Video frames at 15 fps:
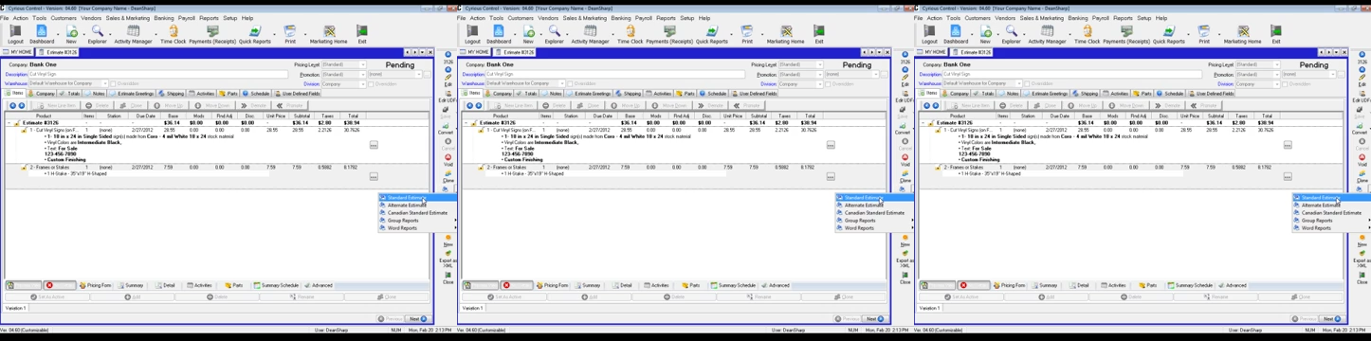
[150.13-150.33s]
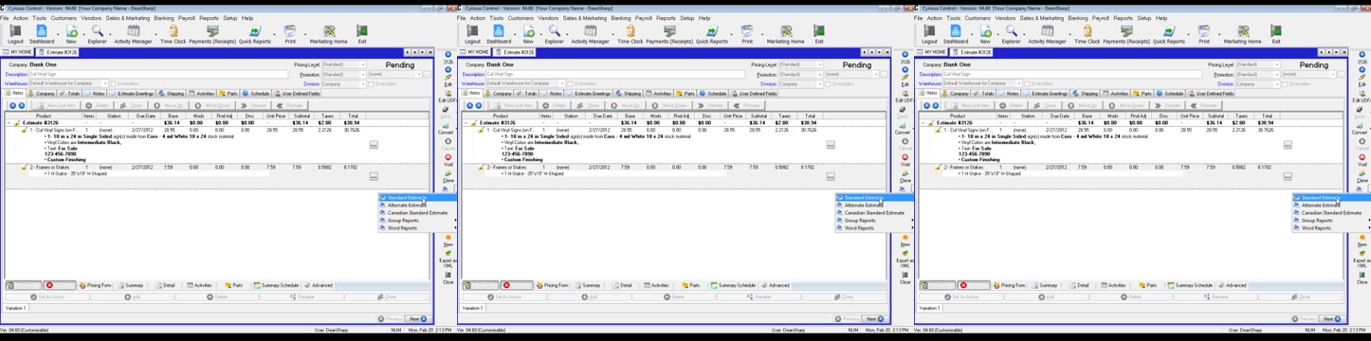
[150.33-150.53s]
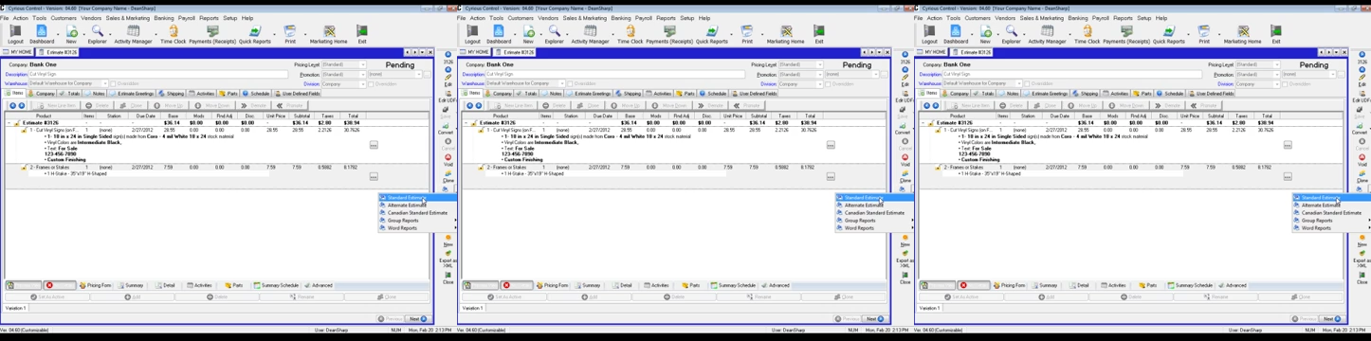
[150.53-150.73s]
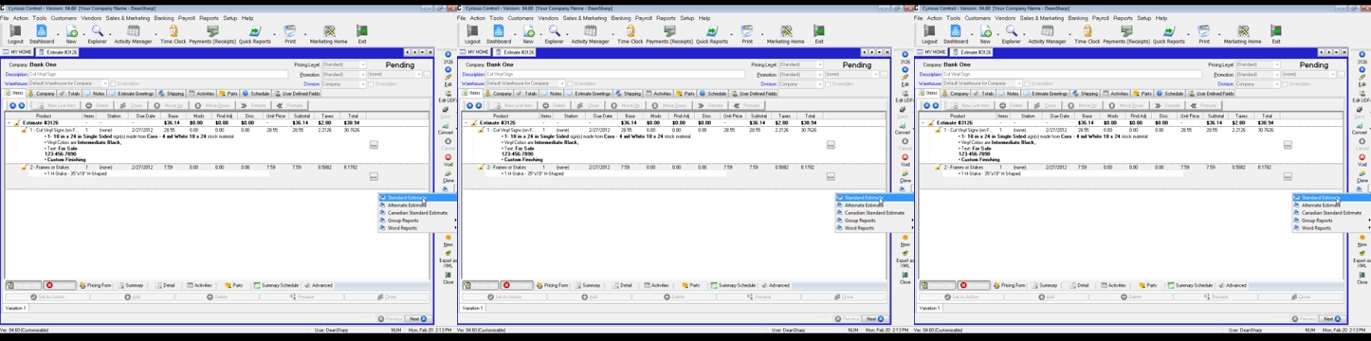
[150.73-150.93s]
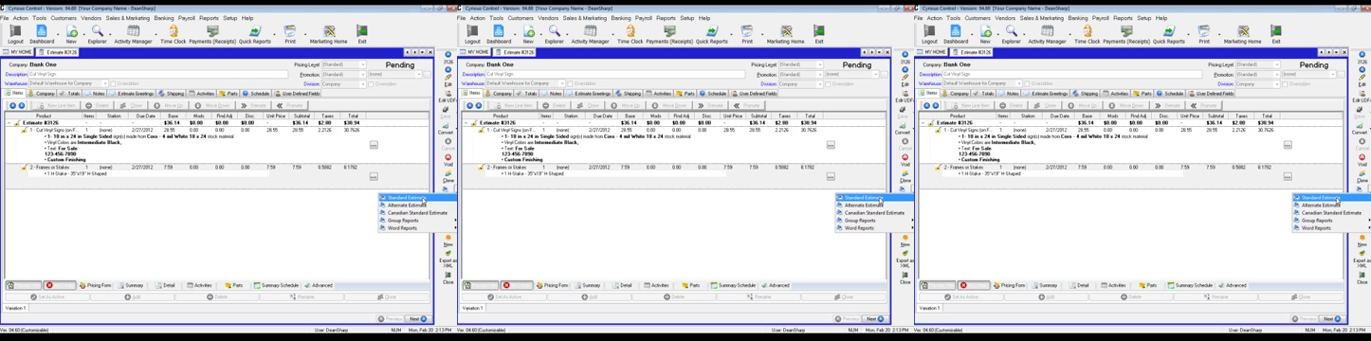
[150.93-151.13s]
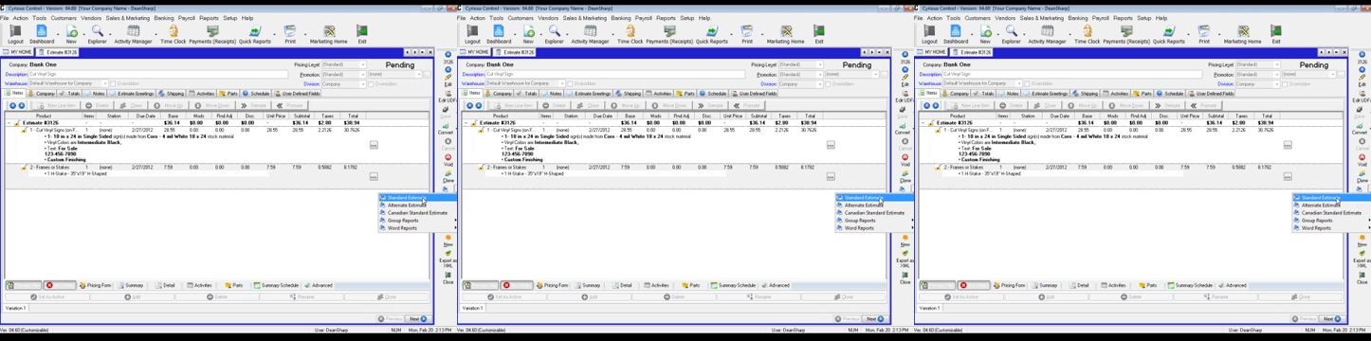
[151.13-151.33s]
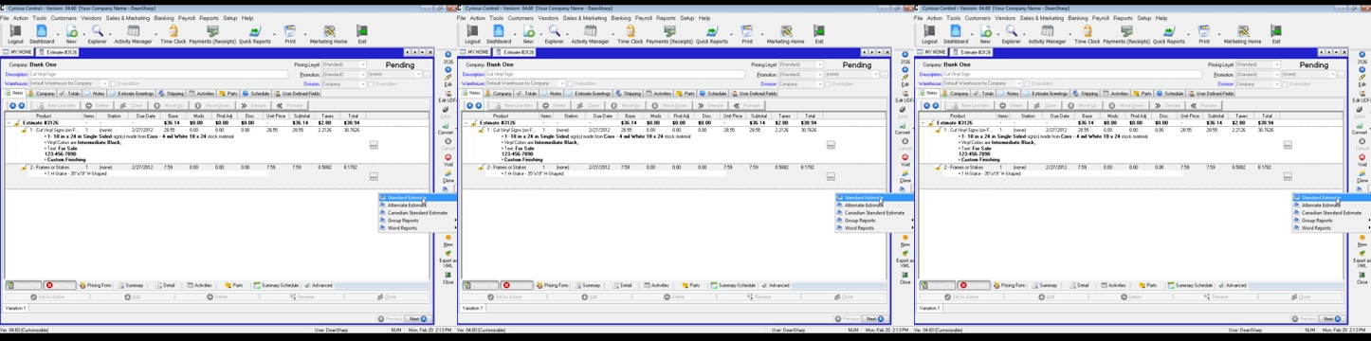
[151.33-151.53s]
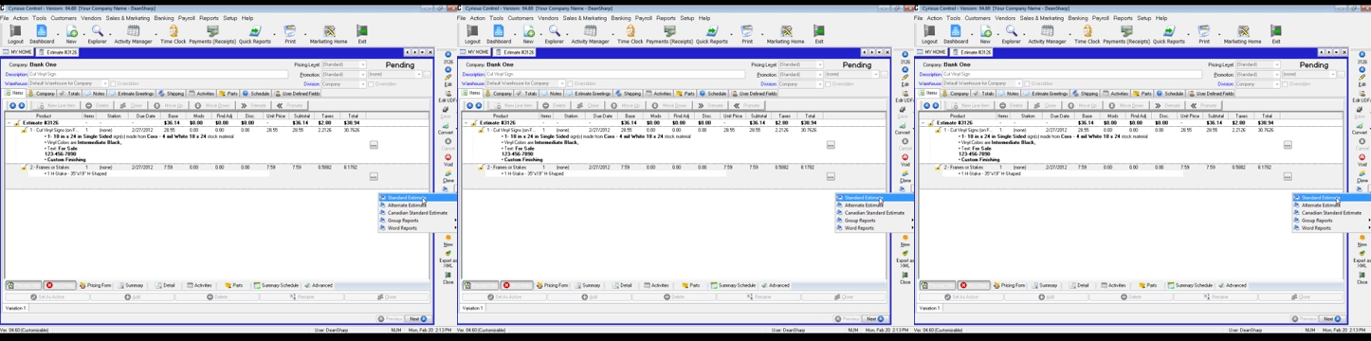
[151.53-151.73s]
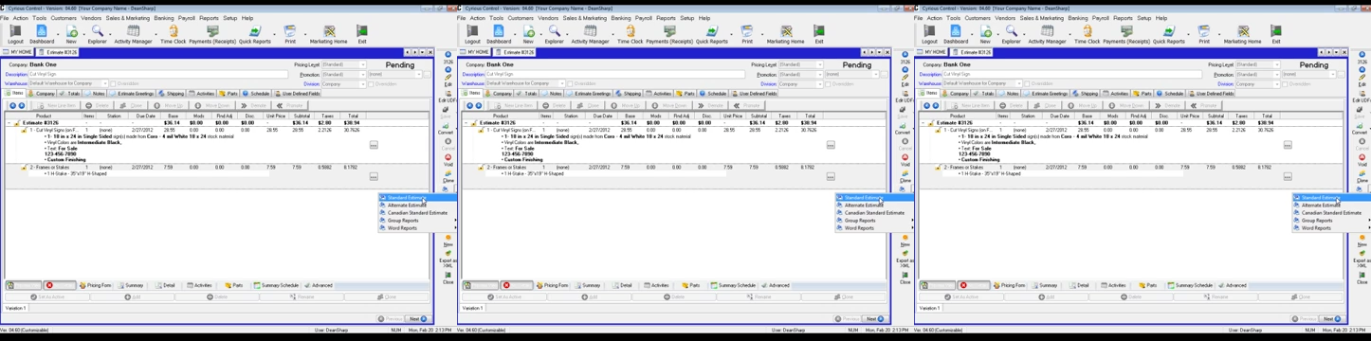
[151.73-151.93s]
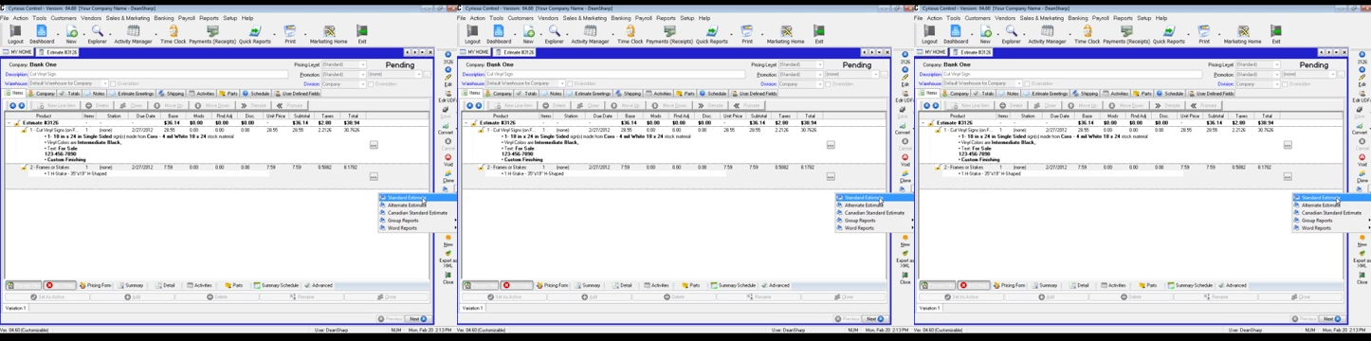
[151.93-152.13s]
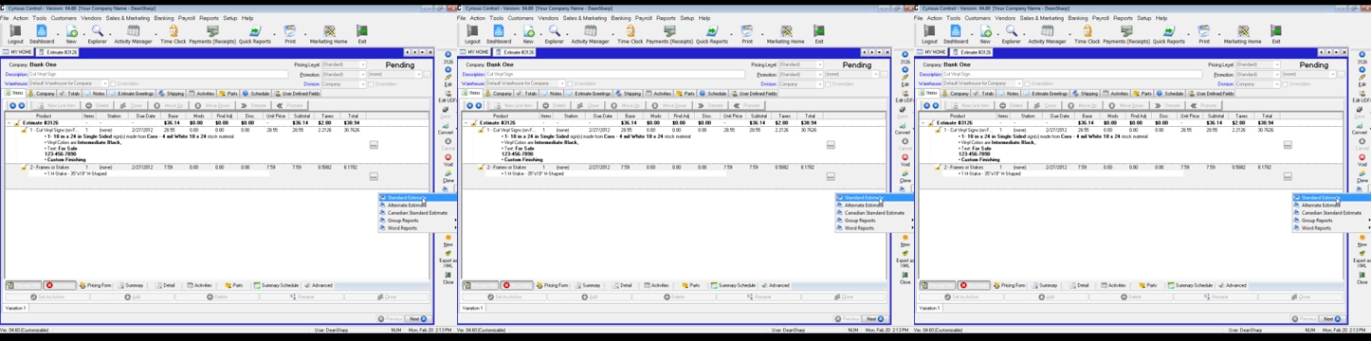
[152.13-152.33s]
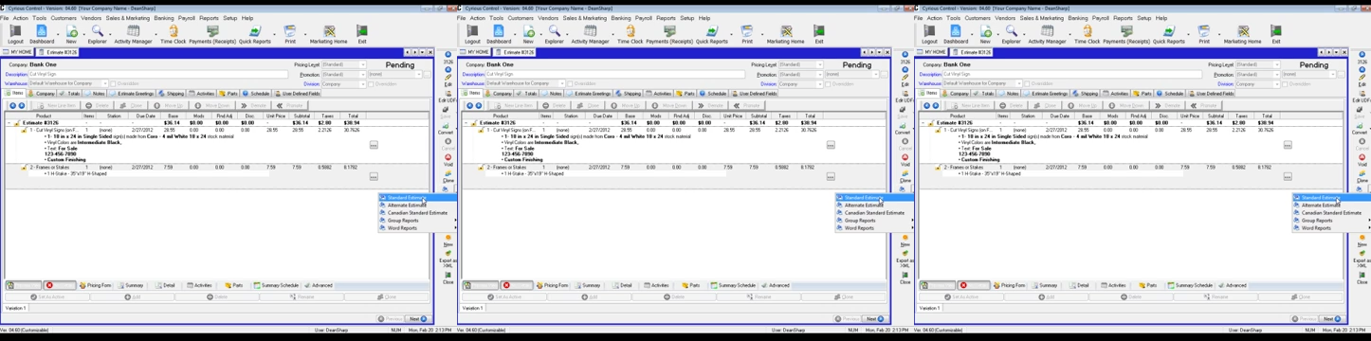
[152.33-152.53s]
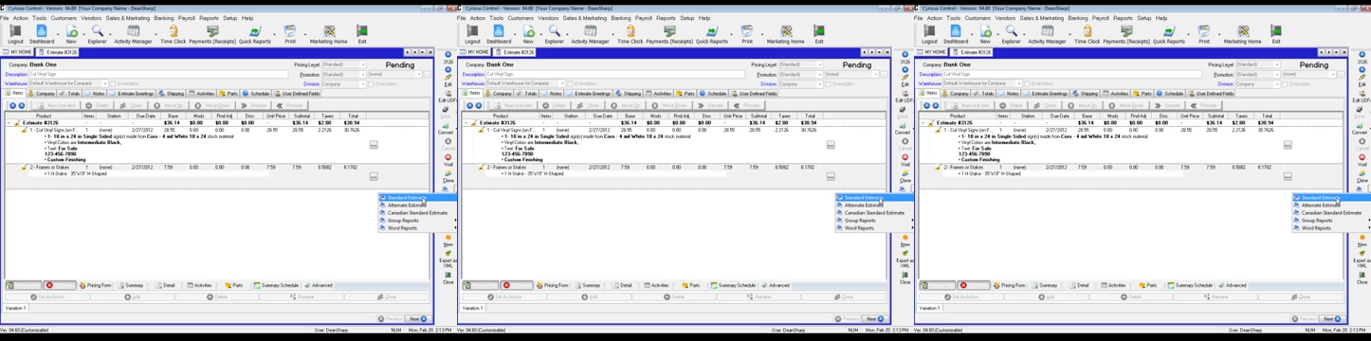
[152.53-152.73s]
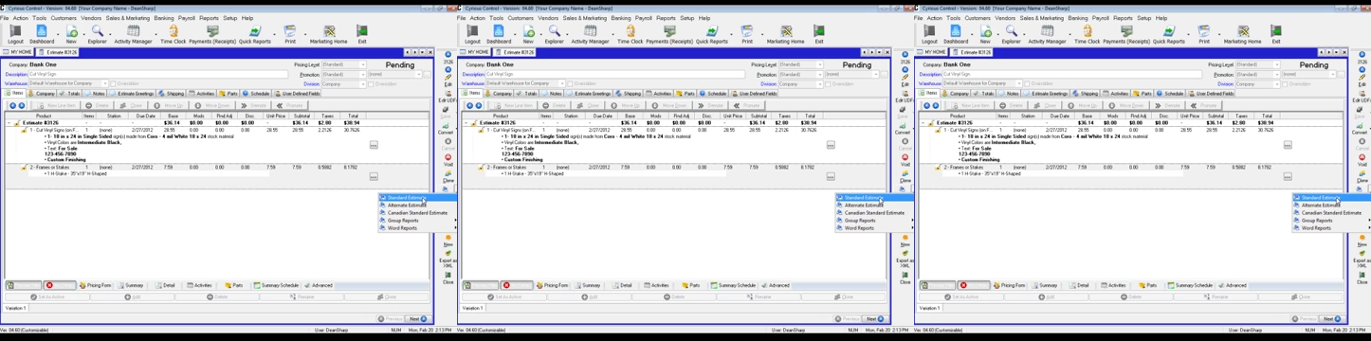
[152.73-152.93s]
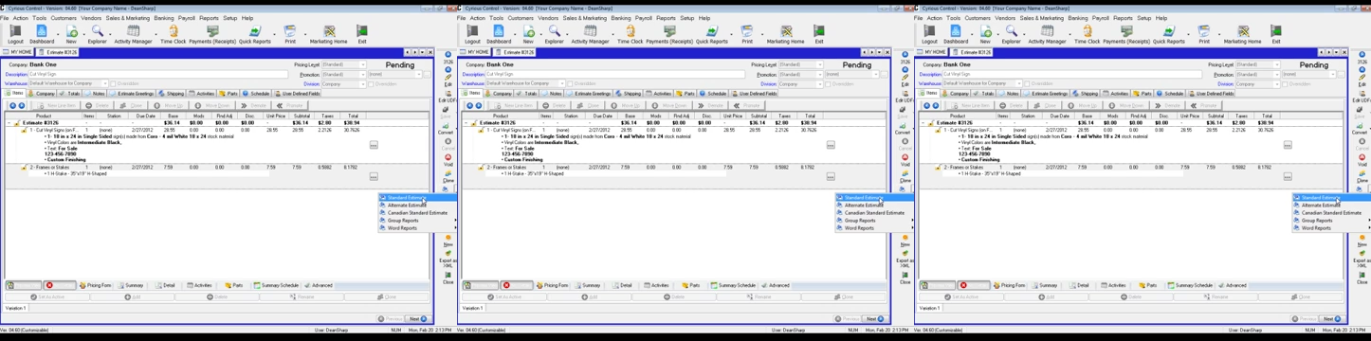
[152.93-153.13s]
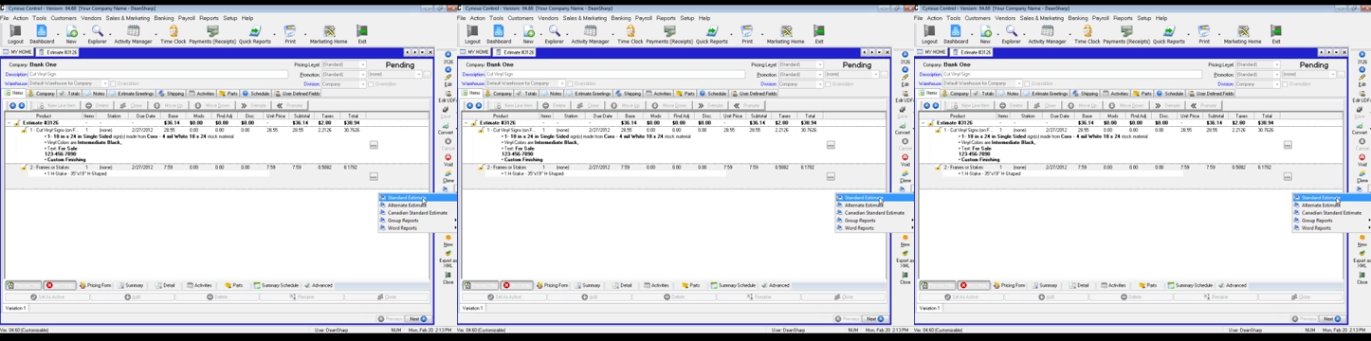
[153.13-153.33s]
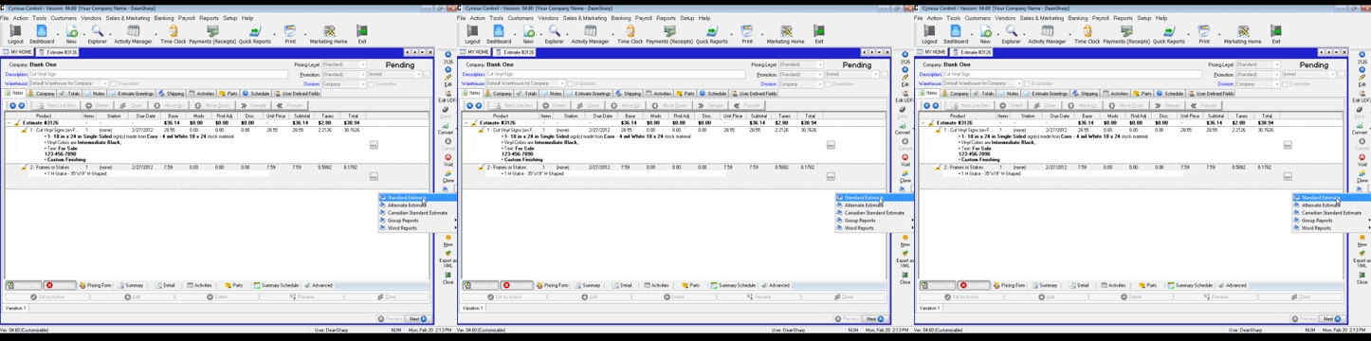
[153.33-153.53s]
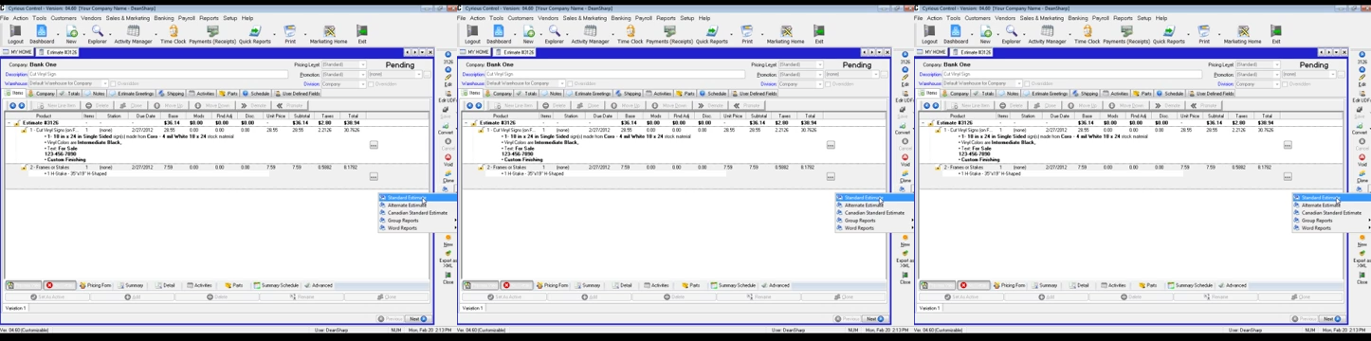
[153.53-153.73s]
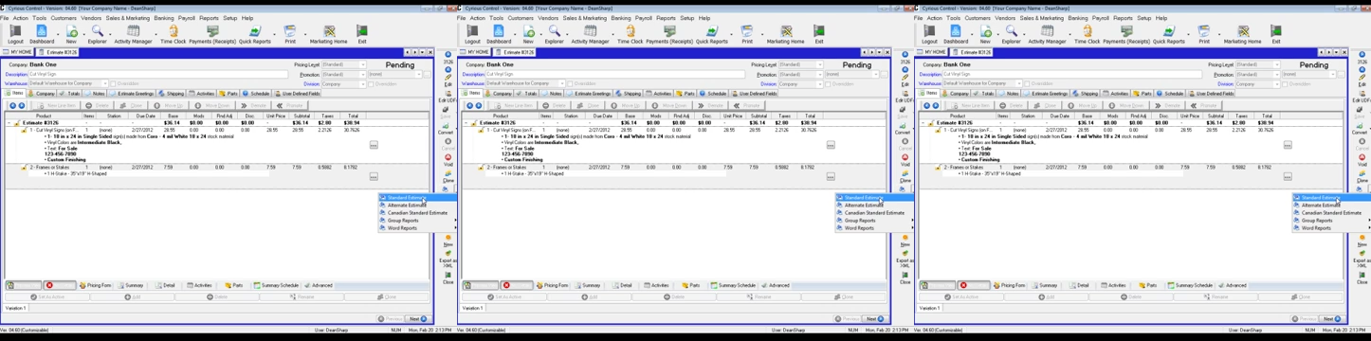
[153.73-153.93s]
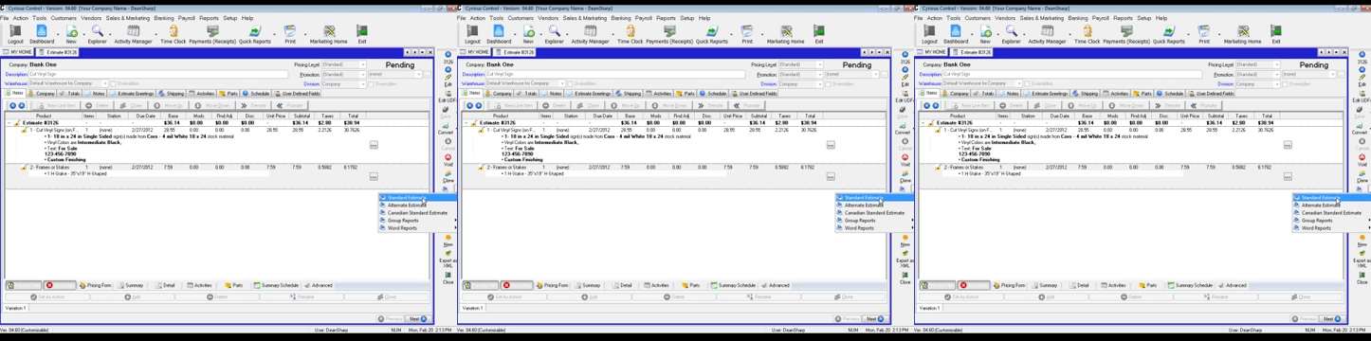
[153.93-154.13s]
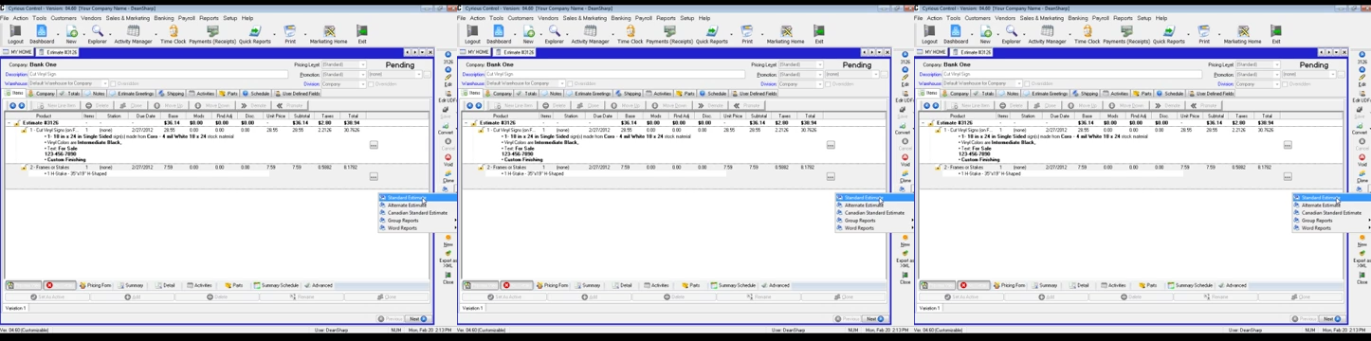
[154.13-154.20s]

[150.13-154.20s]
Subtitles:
(no speaker visible)